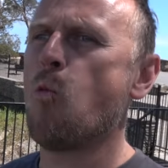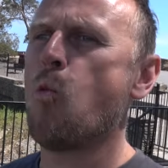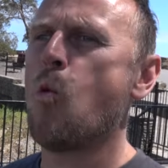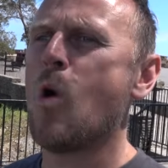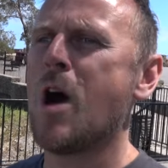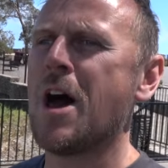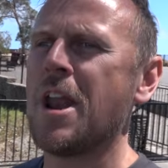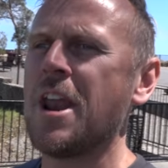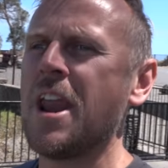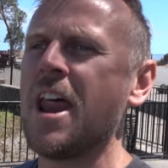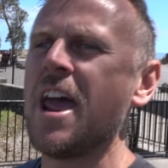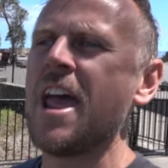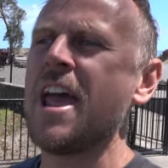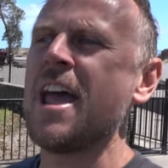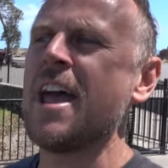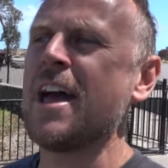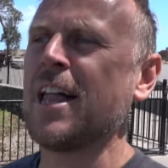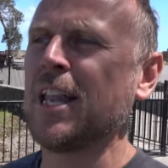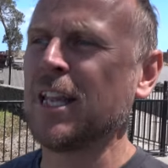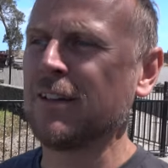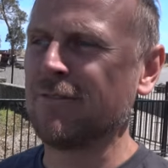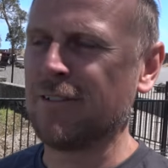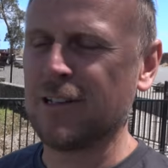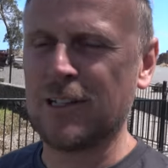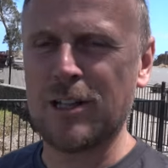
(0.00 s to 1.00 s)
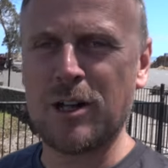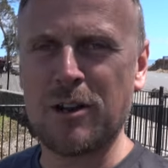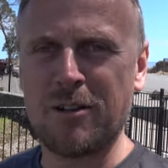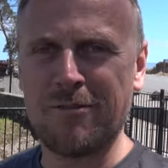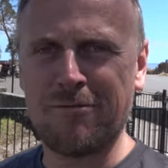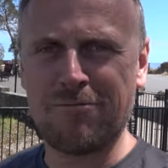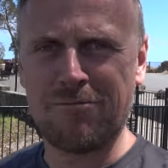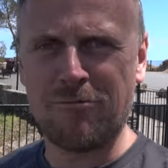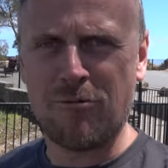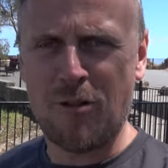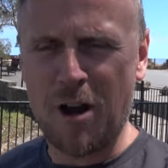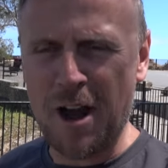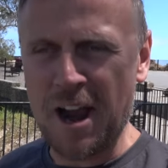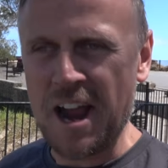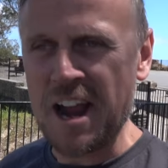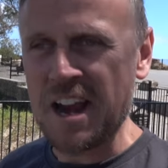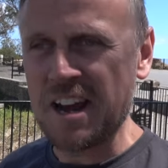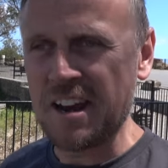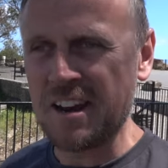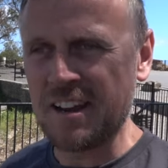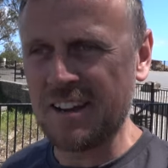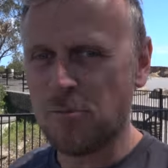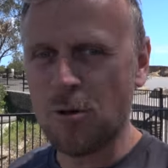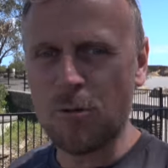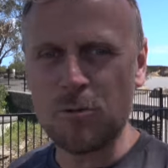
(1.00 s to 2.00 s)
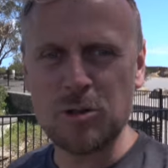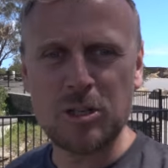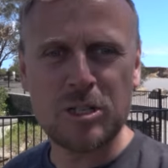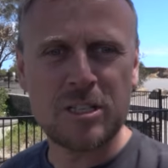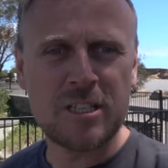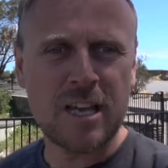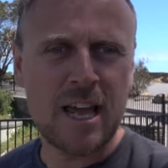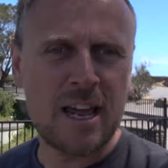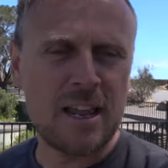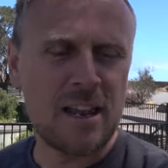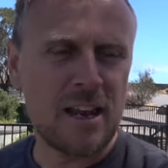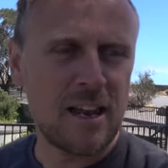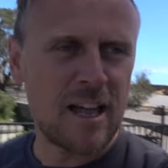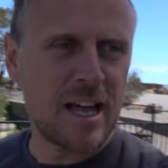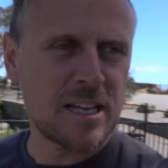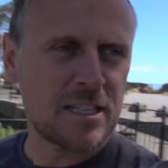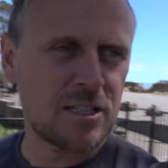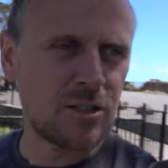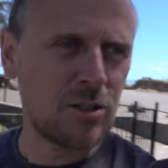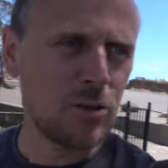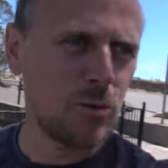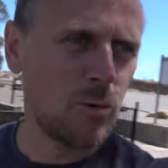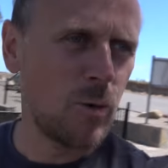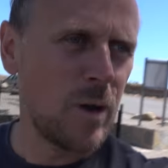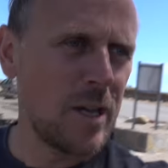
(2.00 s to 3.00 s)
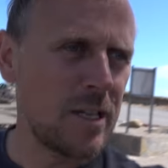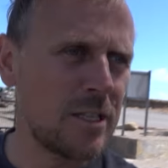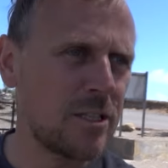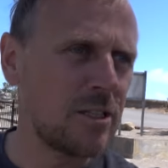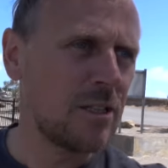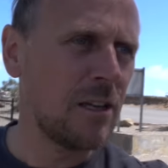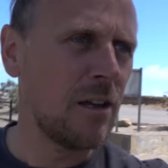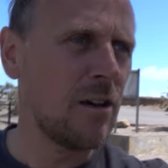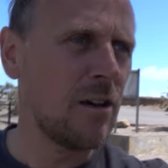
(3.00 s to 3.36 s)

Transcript: one hell of a lot of rain. What would you say the last two weeks,